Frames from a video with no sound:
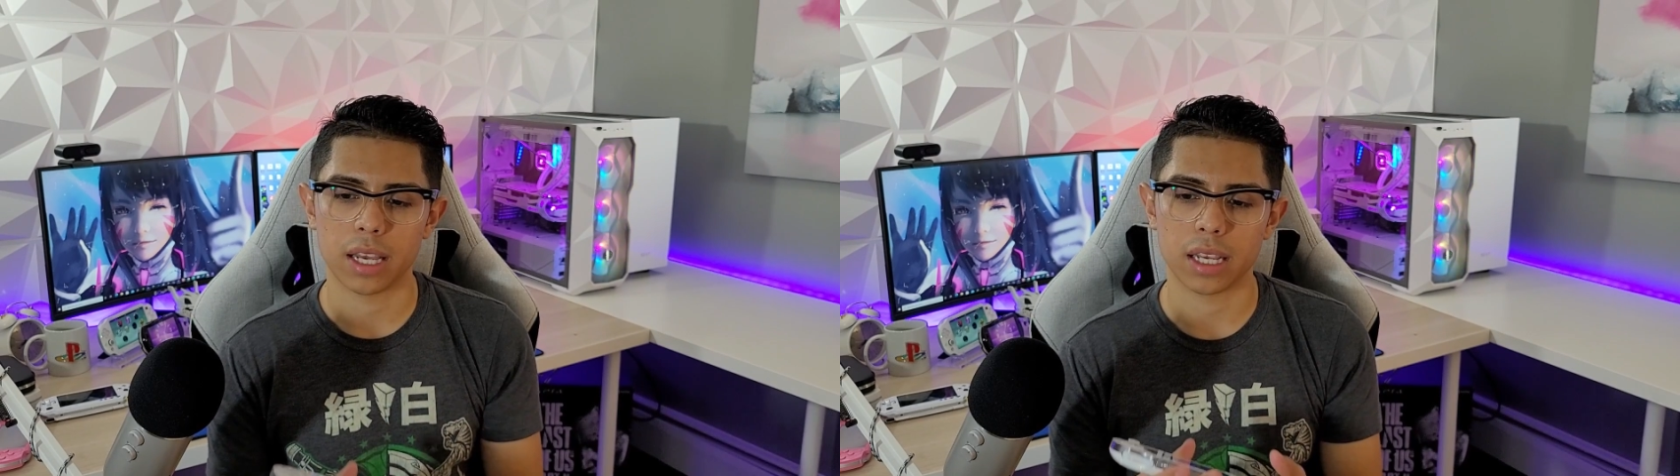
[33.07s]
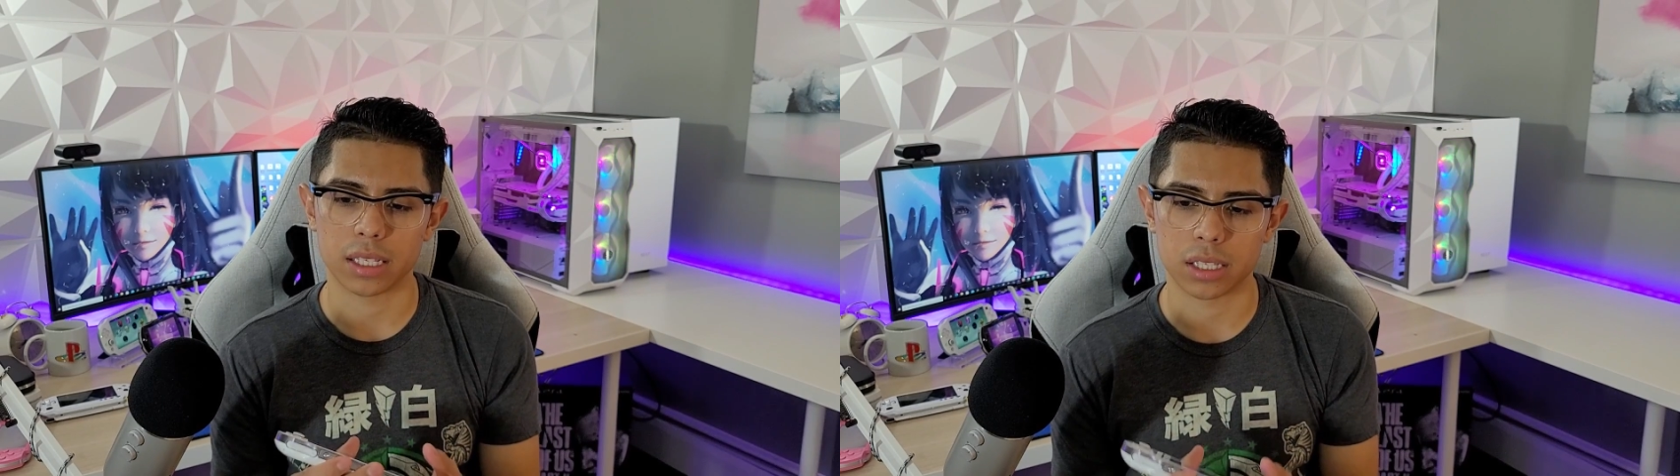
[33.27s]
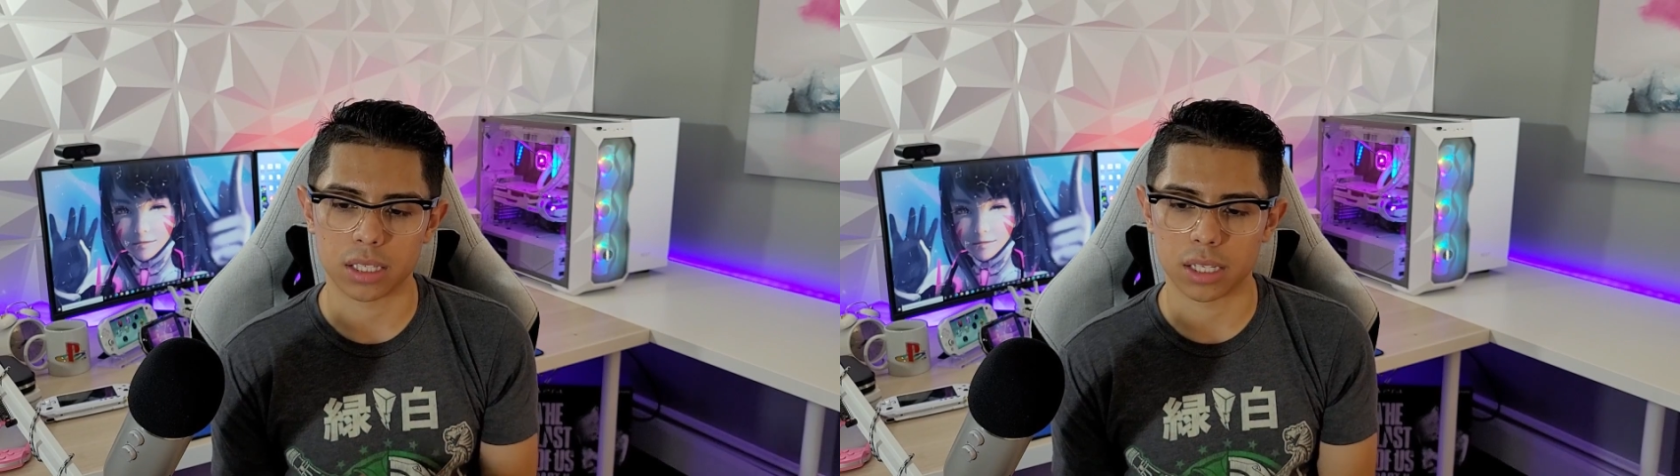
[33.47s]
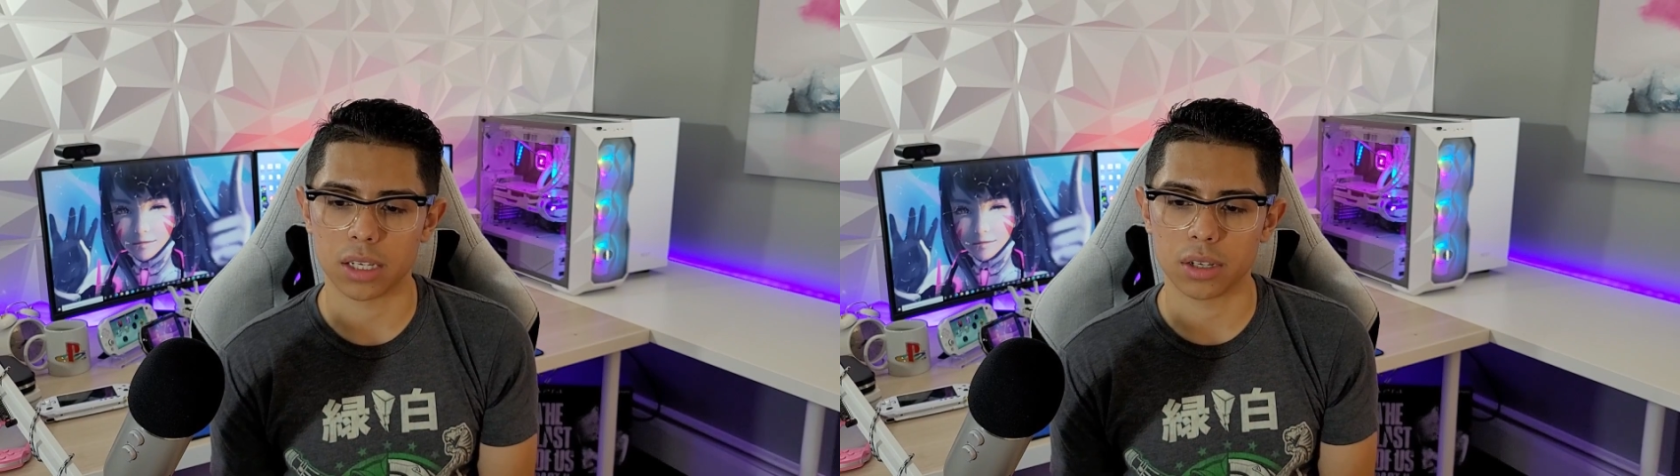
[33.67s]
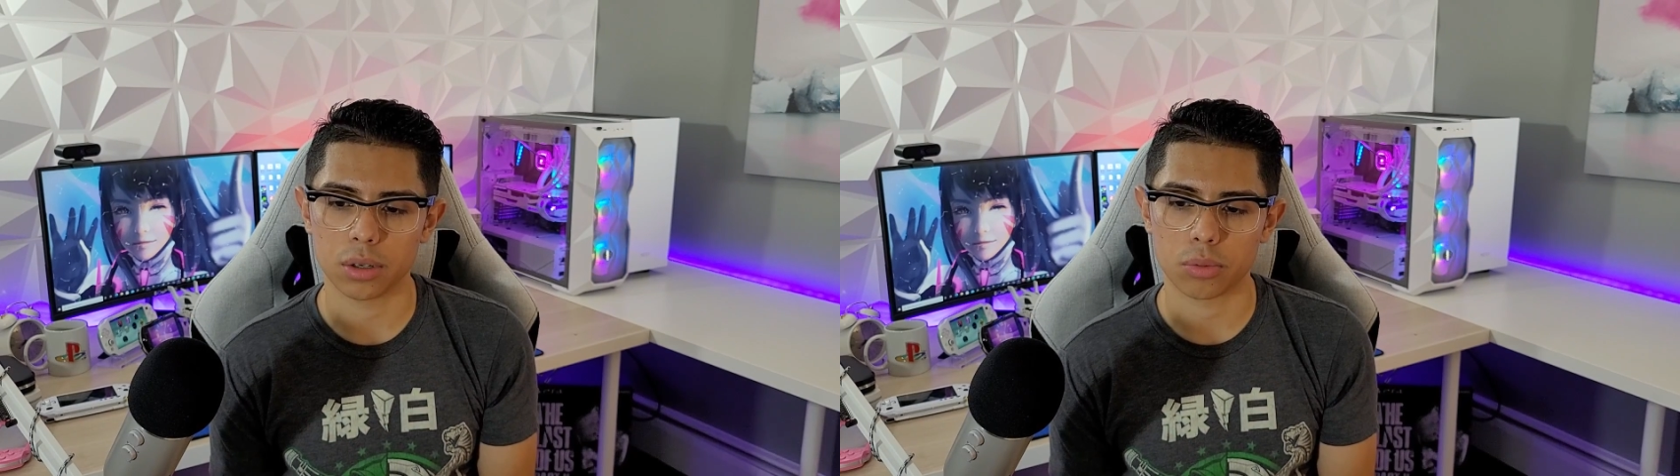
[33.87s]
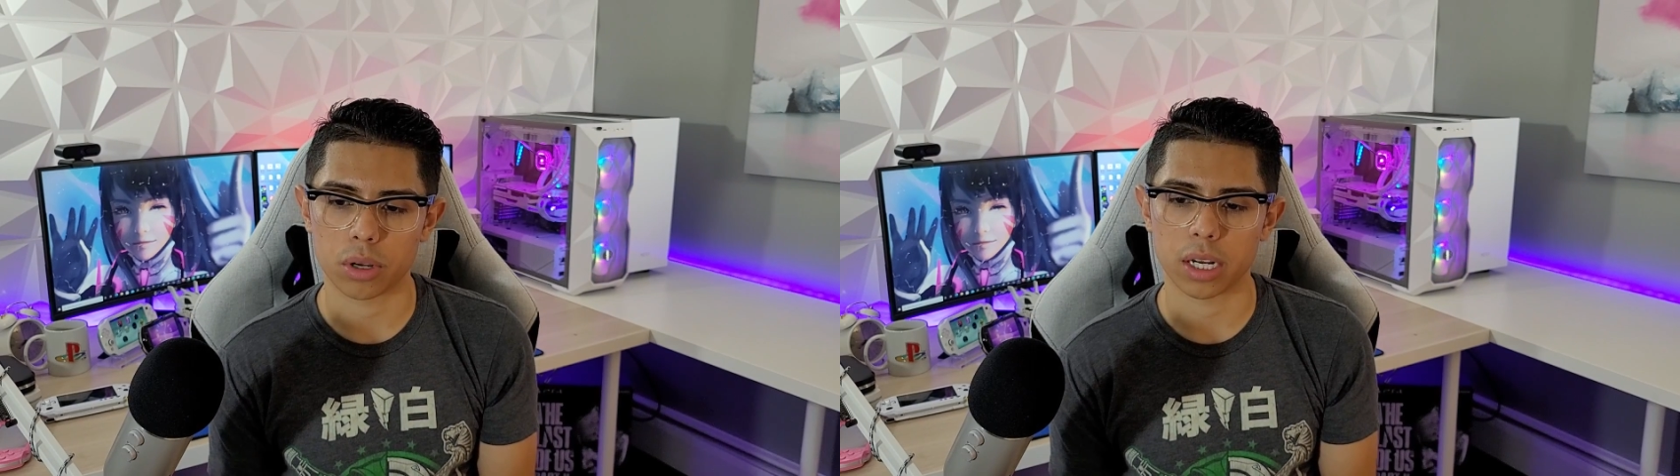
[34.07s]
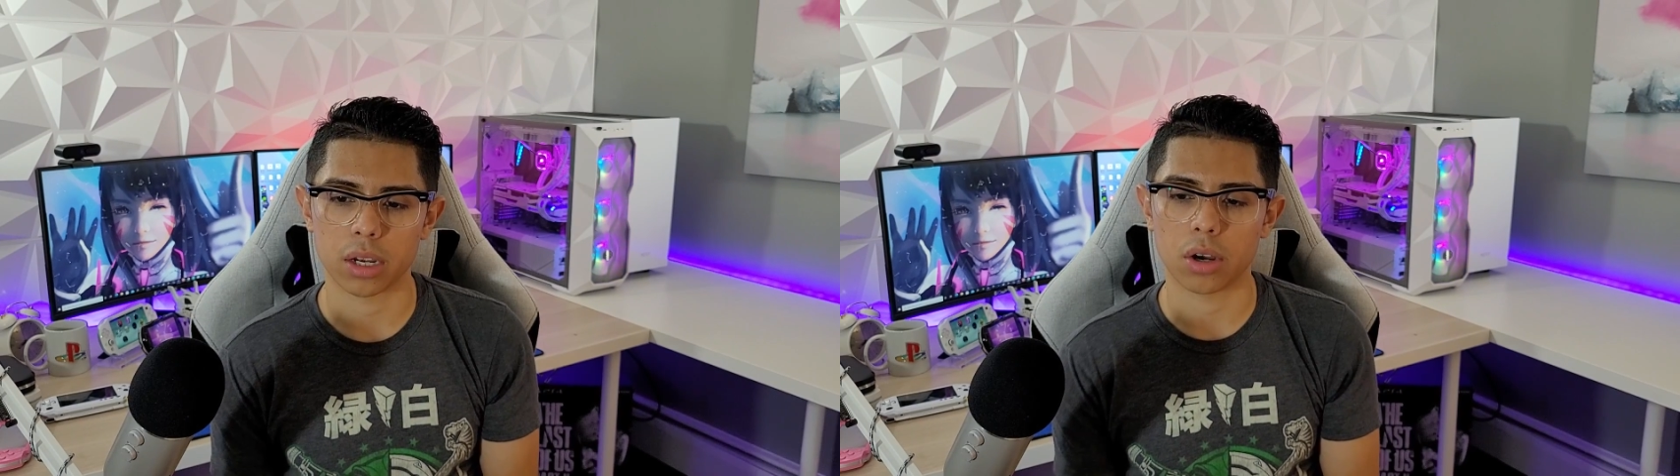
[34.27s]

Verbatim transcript: It's still running